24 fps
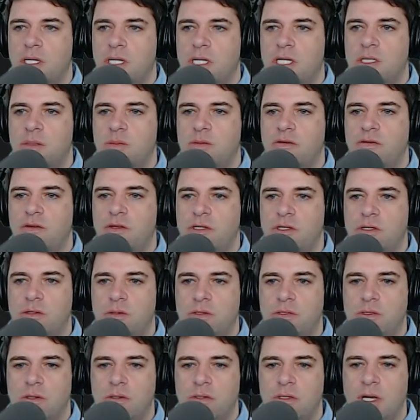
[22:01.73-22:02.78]
Let's move this into
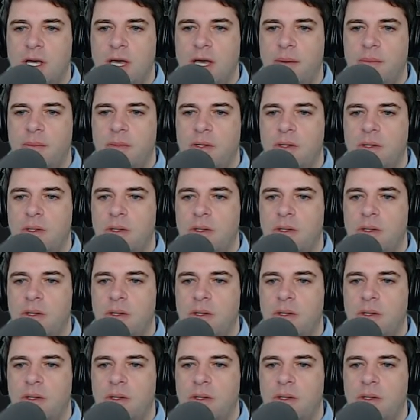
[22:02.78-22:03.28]
its own tab.